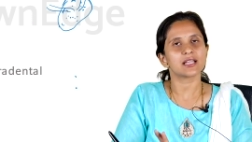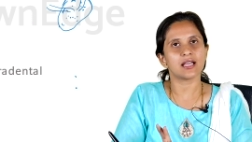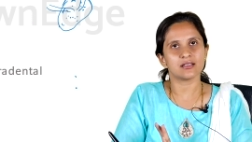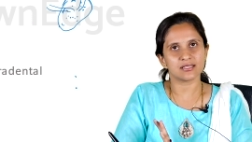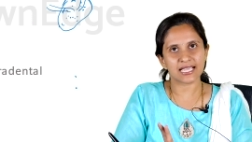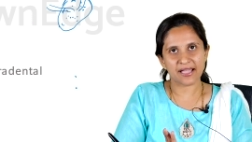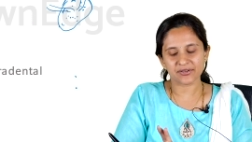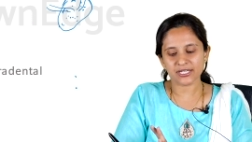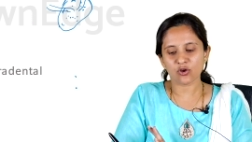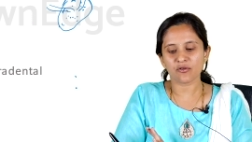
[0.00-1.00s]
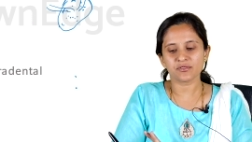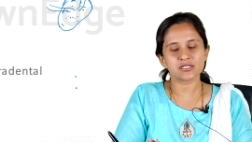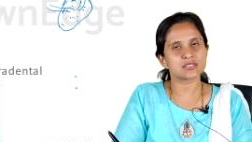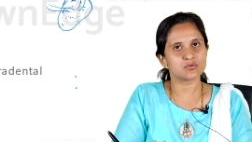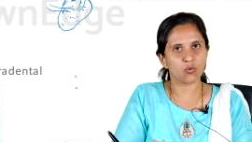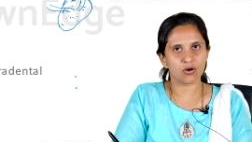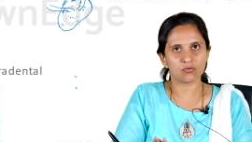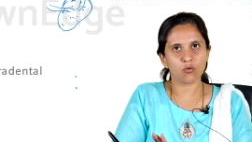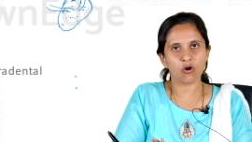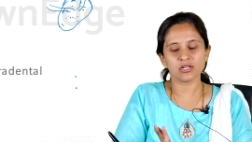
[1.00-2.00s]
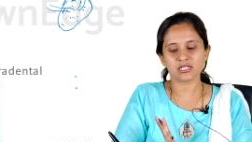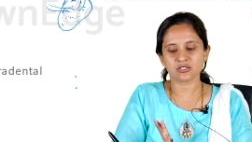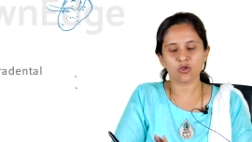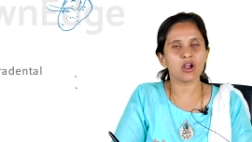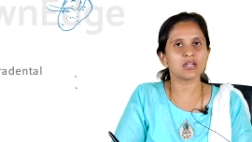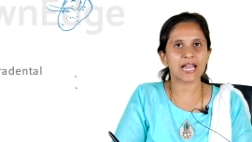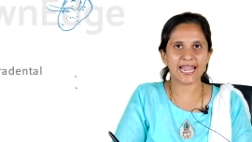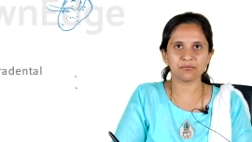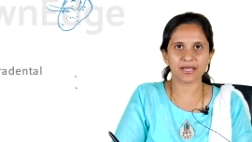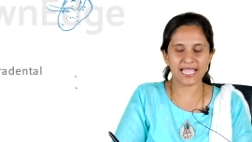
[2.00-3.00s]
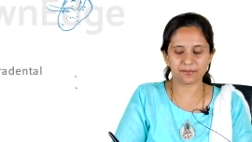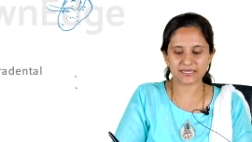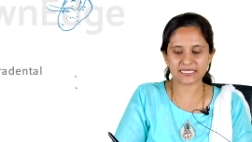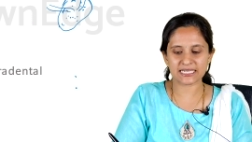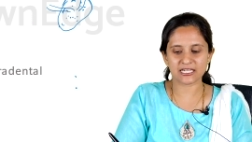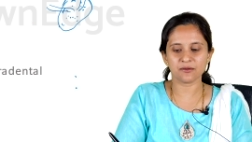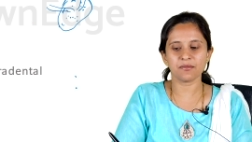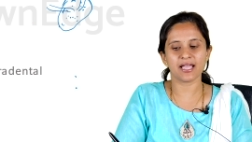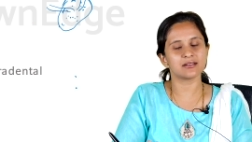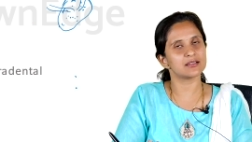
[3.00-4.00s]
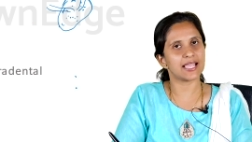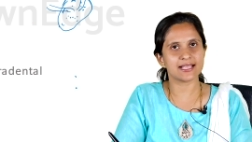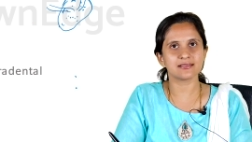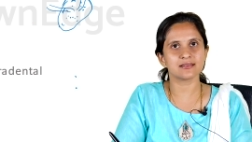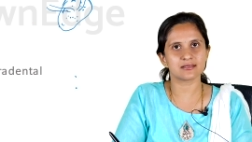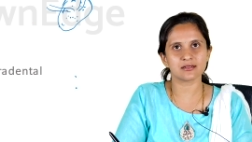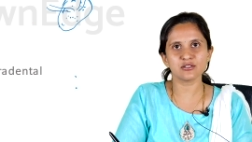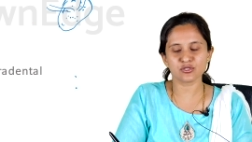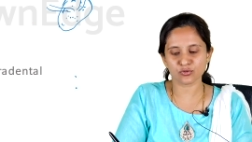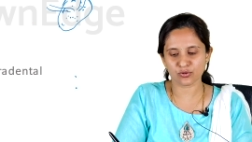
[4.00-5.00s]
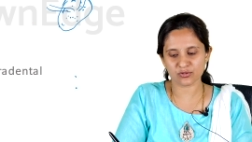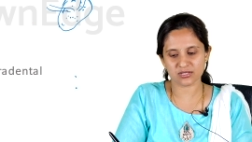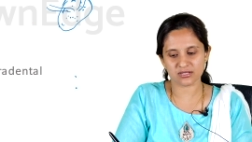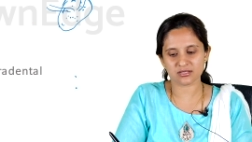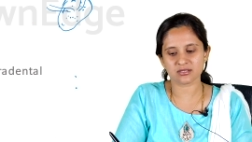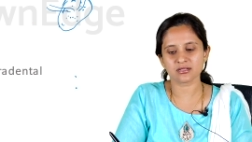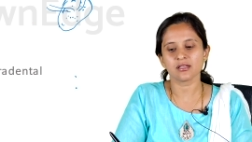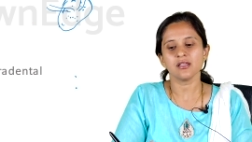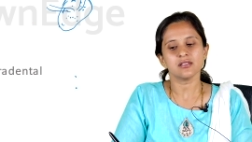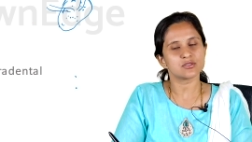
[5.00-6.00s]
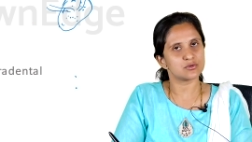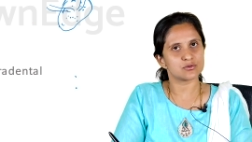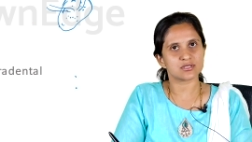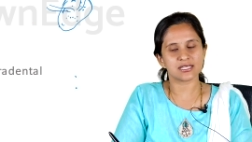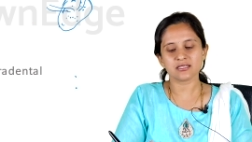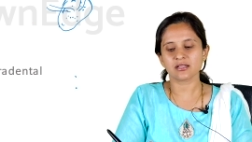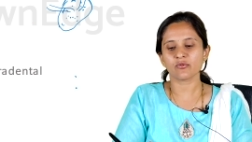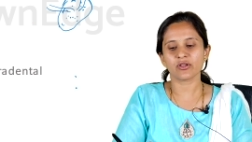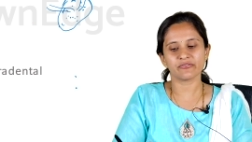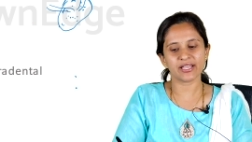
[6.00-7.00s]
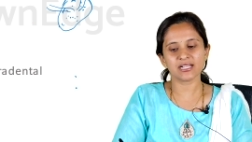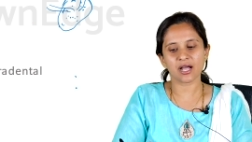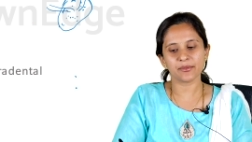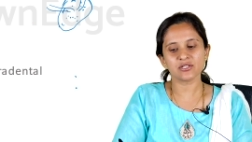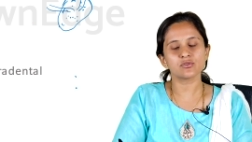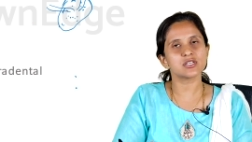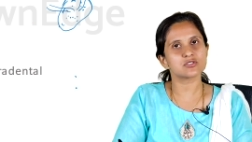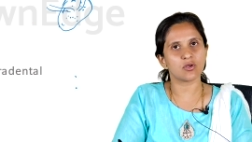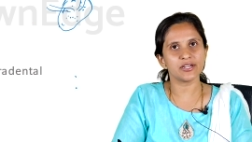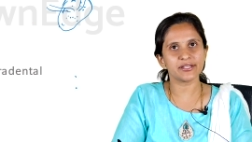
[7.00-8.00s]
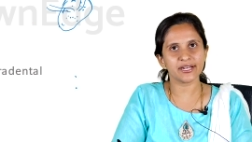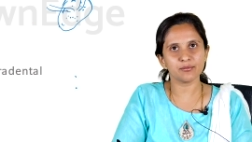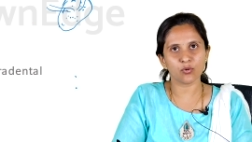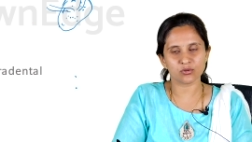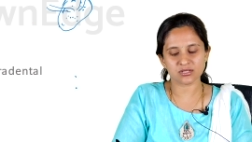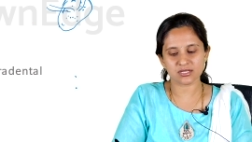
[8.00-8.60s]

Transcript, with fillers: Ca the cavity of this wall is not lined by epithelium, and hence it's a pseudocyst. Pseudocyst. When coming to a solitary bone